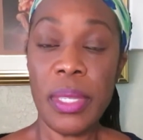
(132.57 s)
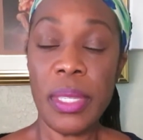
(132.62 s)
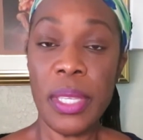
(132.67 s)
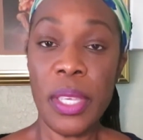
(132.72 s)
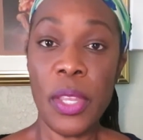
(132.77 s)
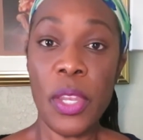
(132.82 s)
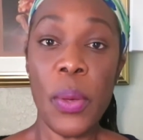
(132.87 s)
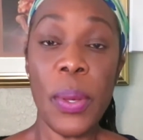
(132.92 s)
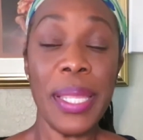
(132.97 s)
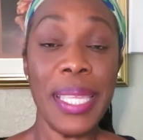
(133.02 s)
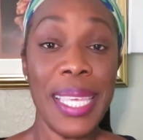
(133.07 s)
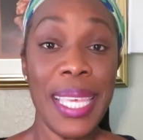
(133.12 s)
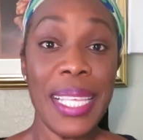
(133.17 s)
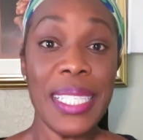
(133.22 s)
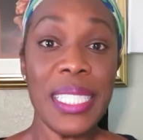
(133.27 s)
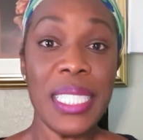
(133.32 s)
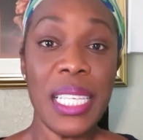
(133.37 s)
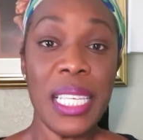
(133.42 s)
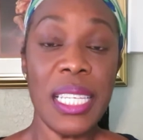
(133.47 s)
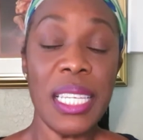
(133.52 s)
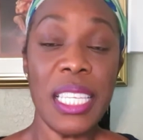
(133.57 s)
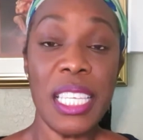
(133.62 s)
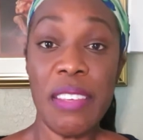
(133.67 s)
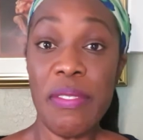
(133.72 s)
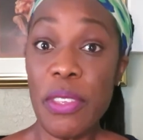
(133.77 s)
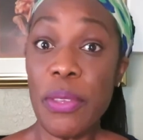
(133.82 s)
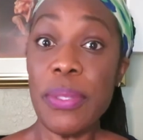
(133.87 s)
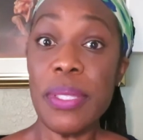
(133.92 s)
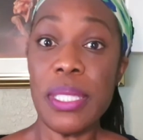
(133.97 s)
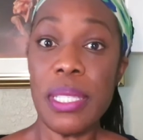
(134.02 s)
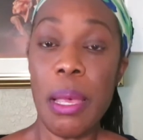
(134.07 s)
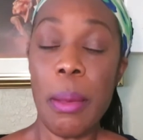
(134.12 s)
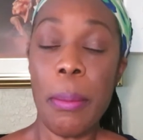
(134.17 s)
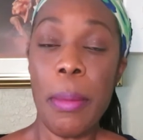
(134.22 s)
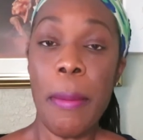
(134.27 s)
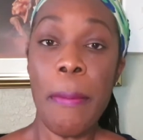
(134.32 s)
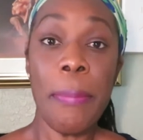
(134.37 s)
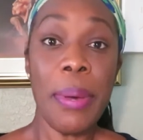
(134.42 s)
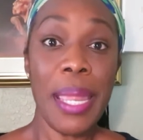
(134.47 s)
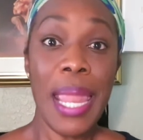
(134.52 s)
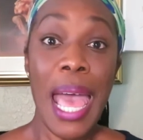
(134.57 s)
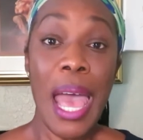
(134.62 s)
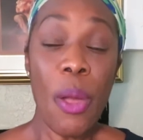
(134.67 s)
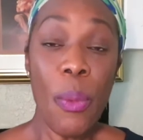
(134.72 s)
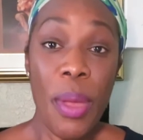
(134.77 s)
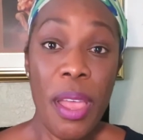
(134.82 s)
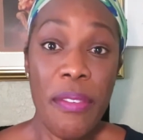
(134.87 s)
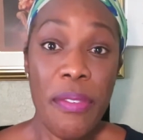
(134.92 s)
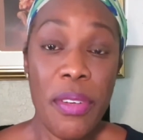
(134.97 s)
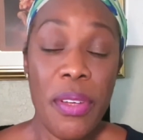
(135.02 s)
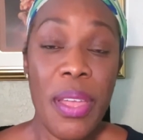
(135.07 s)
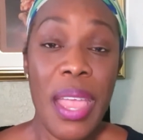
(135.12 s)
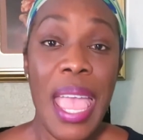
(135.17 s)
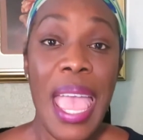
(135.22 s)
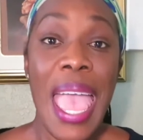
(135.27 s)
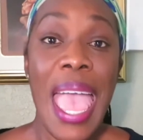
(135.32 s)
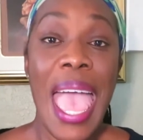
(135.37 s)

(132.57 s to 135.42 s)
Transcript: and kids can give you some. But however,